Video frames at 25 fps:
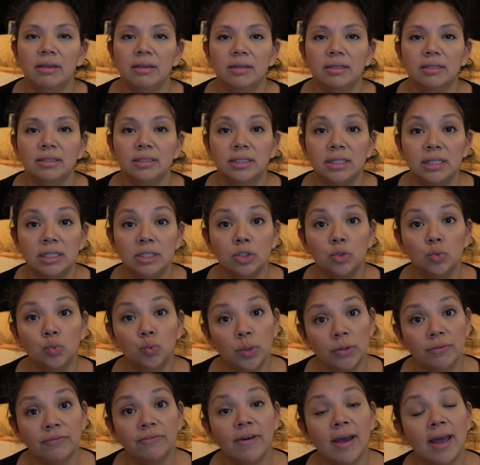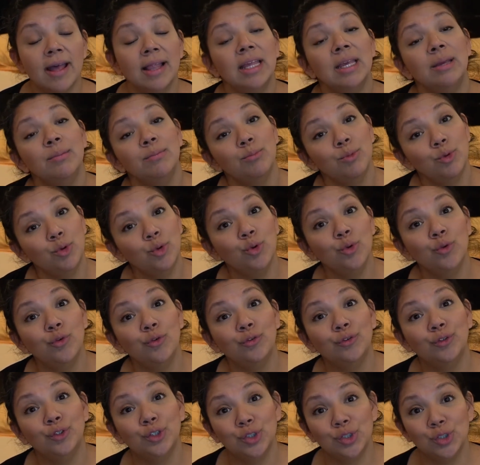since we finally
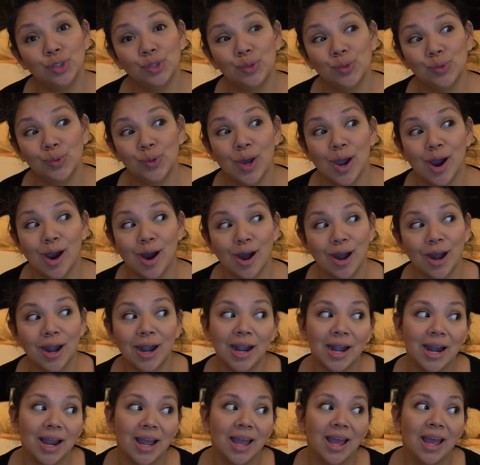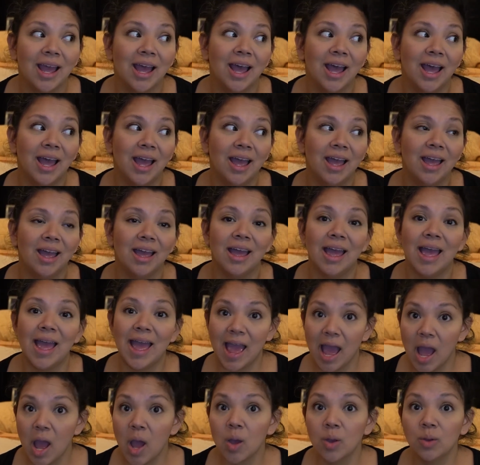moved to our
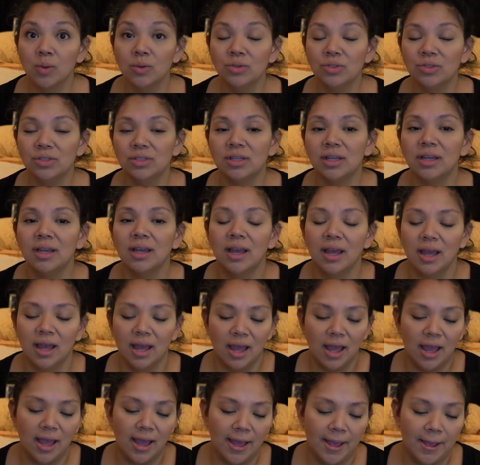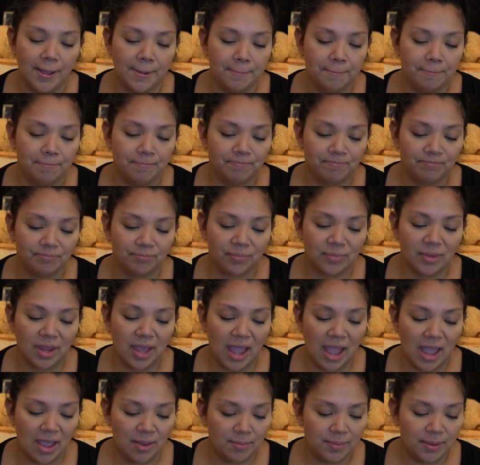house,
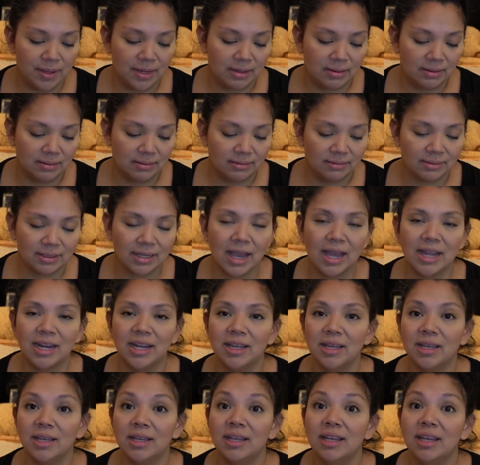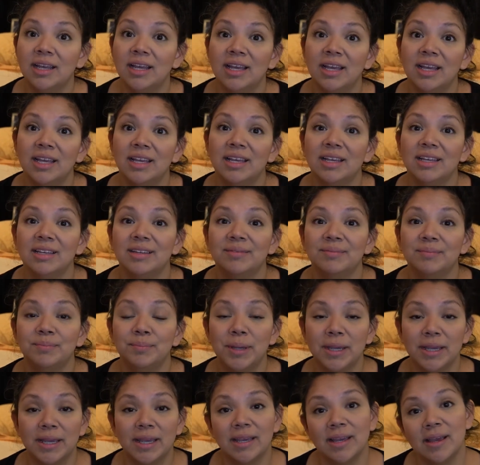I've been kind of
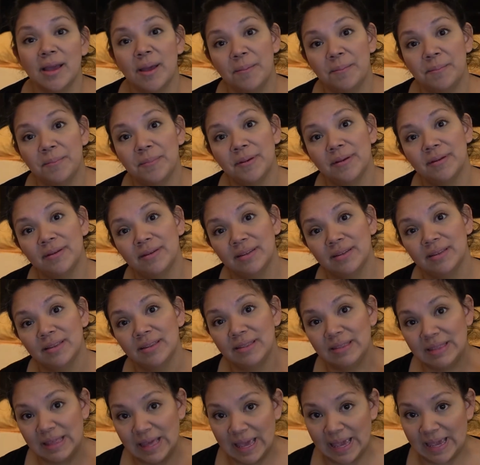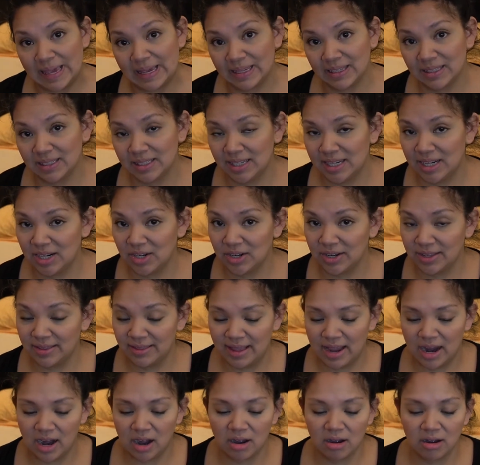picking up things here and
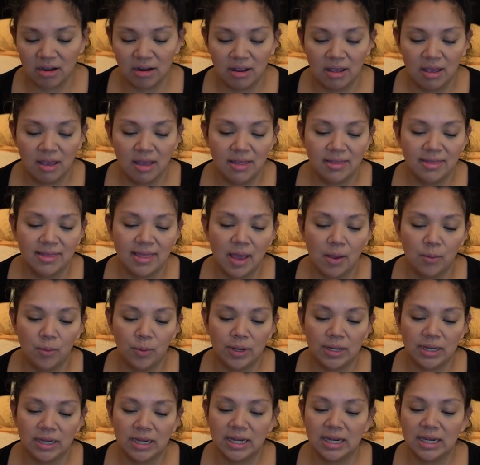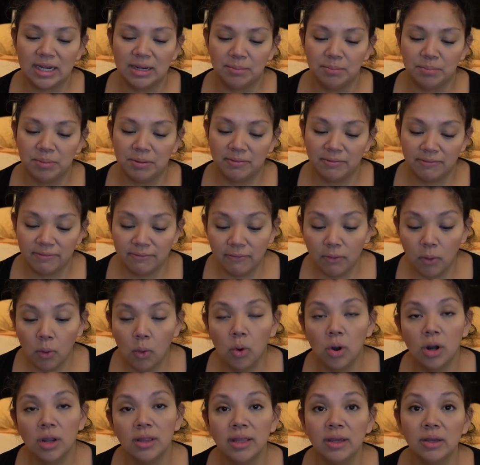there that we needed
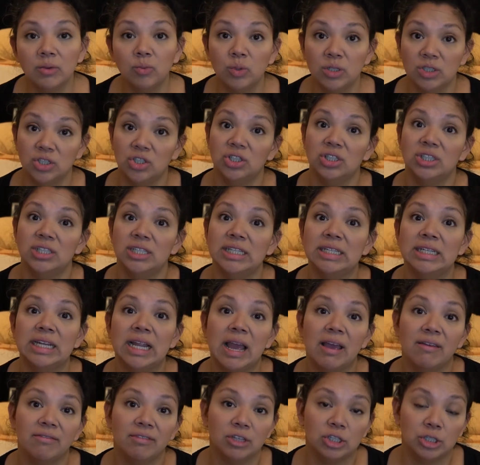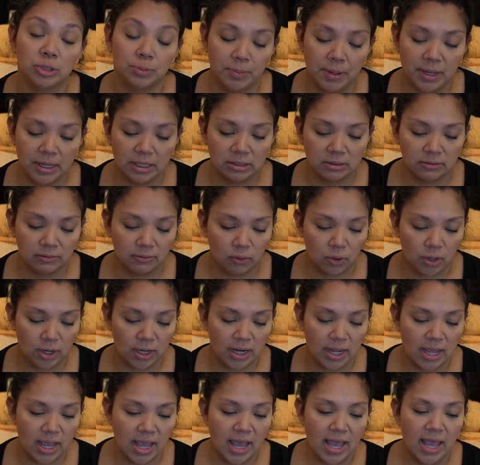before that we just didn't have the space for
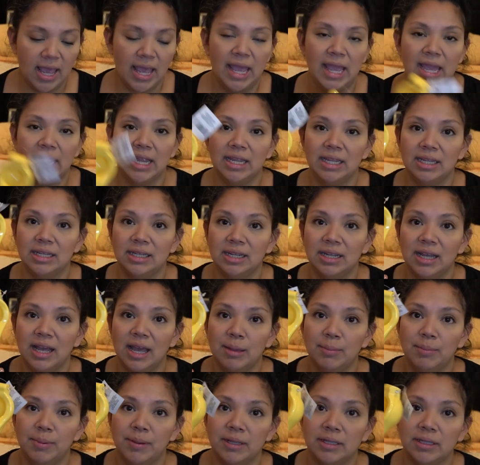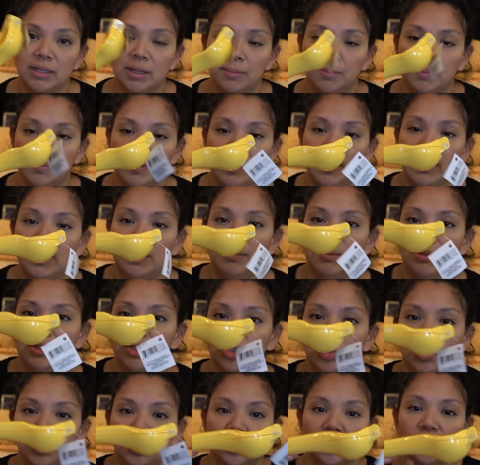it. And I picked up a lemon
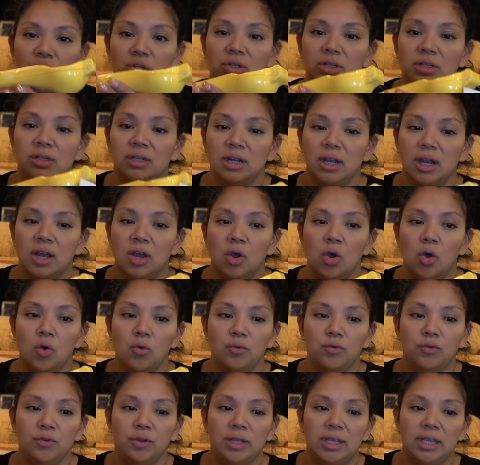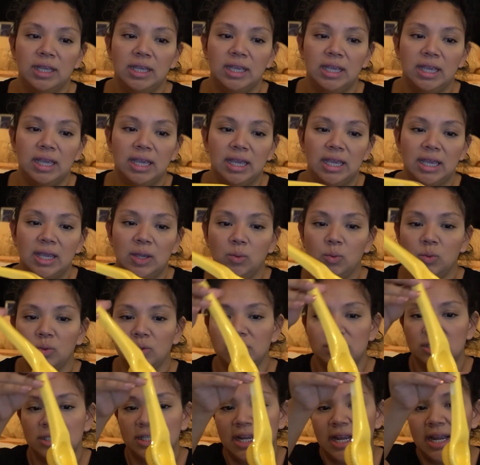juicer. Hopefully it will
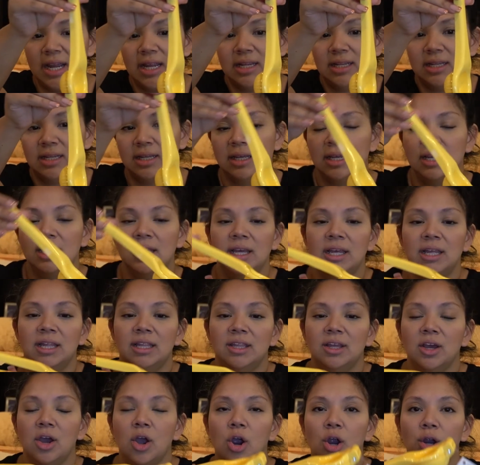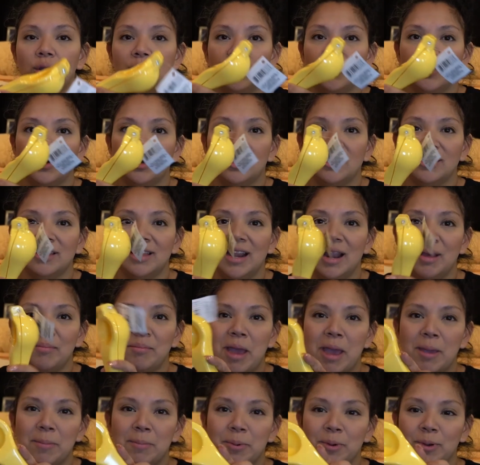stand the hard work that I
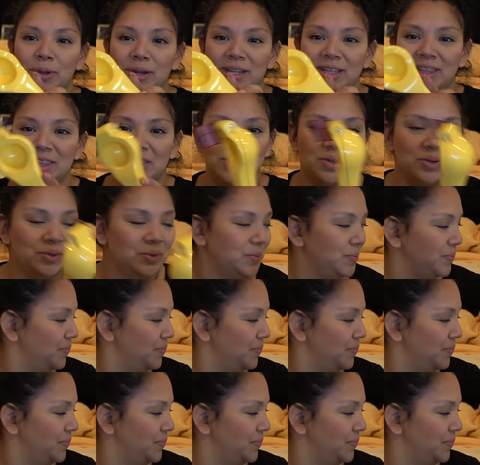might put it through.